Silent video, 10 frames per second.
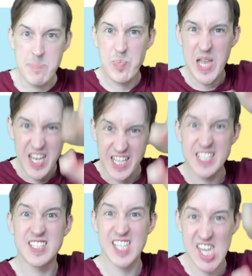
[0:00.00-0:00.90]
big
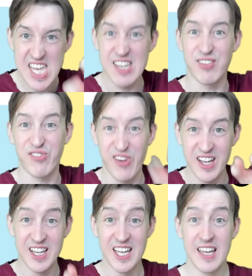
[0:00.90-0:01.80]
teeth.
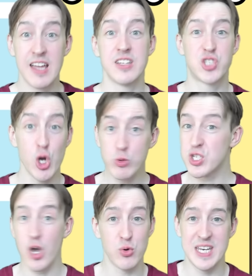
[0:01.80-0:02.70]

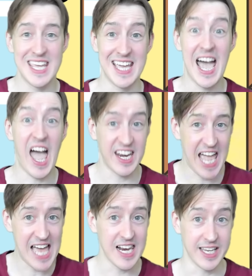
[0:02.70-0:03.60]
Don't go near an
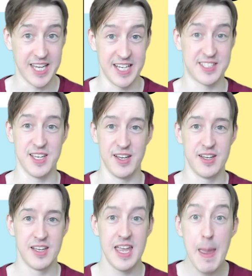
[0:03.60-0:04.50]
alligator.
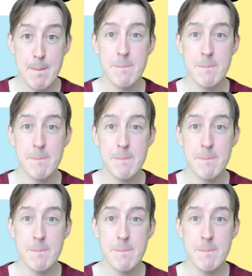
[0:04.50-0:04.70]
It